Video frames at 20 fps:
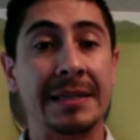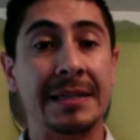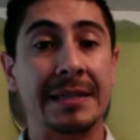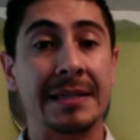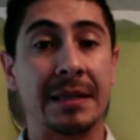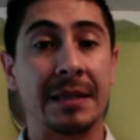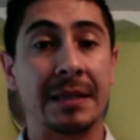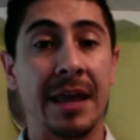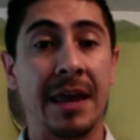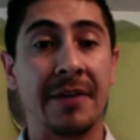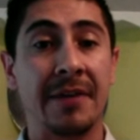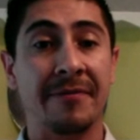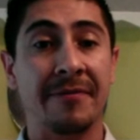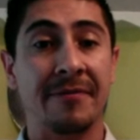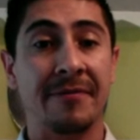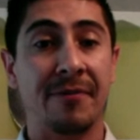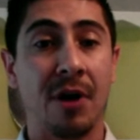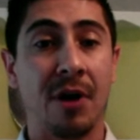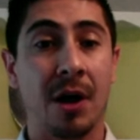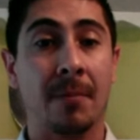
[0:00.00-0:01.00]
delay
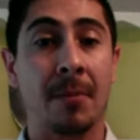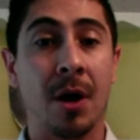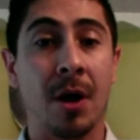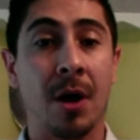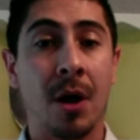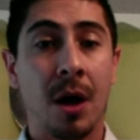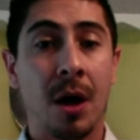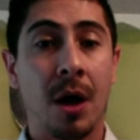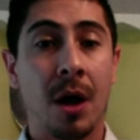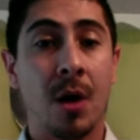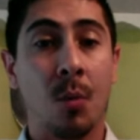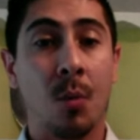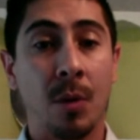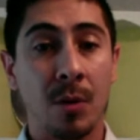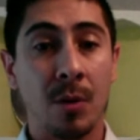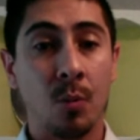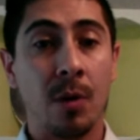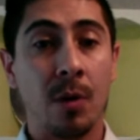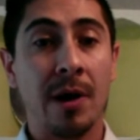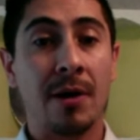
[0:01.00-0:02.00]
from
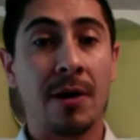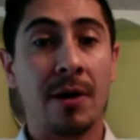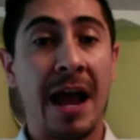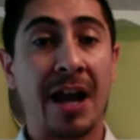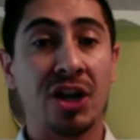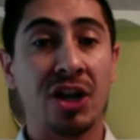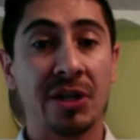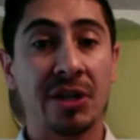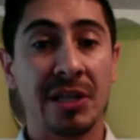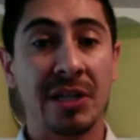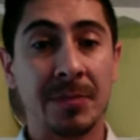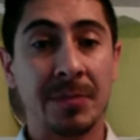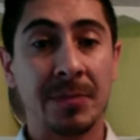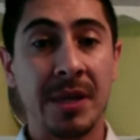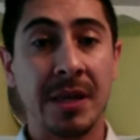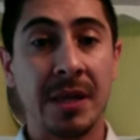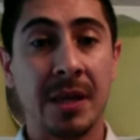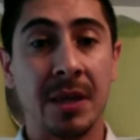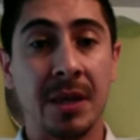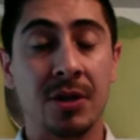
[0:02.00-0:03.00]
when we're actually
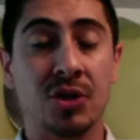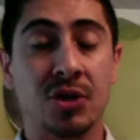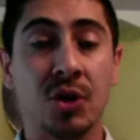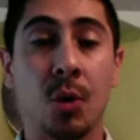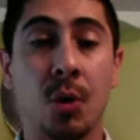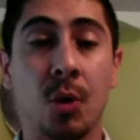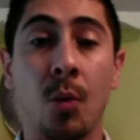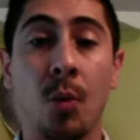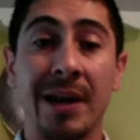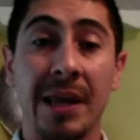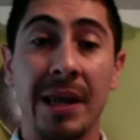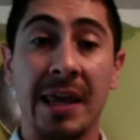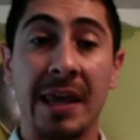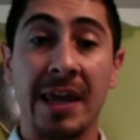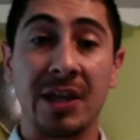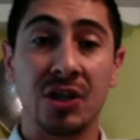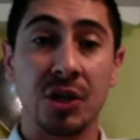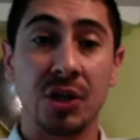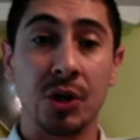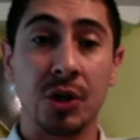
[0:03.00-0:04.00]
speaking to when it
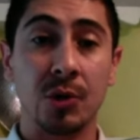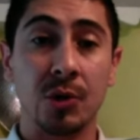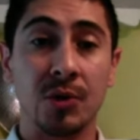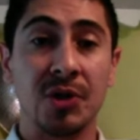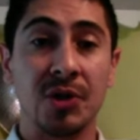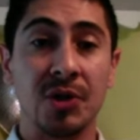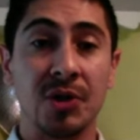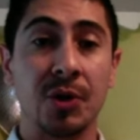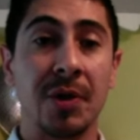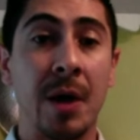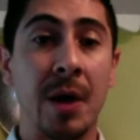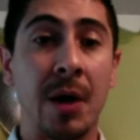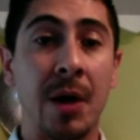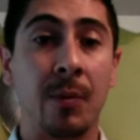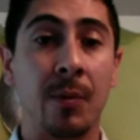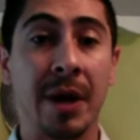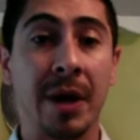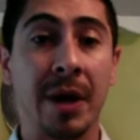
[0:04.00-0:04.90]
hits you. So that way,